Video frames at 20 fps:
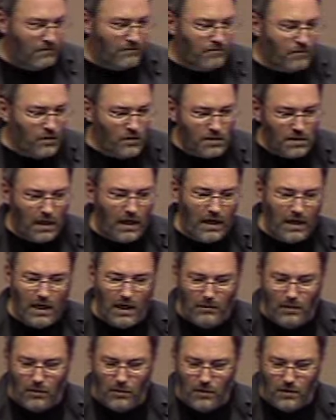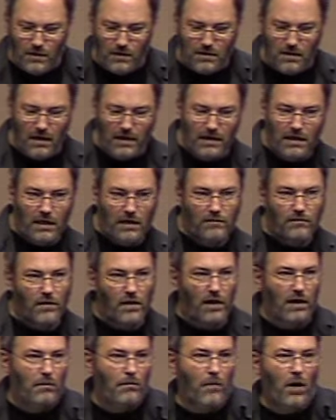first guy to come up with this idea of
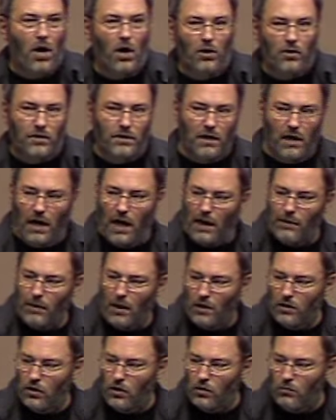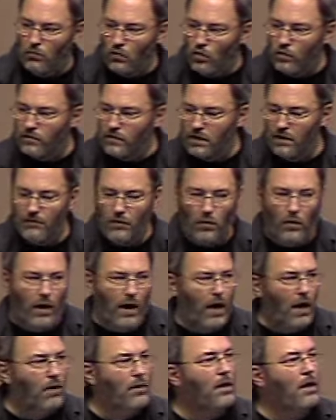kind of modern time and how you're going to move stuff
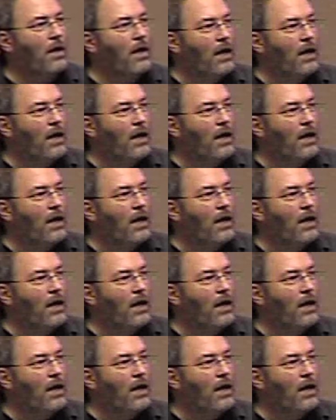around,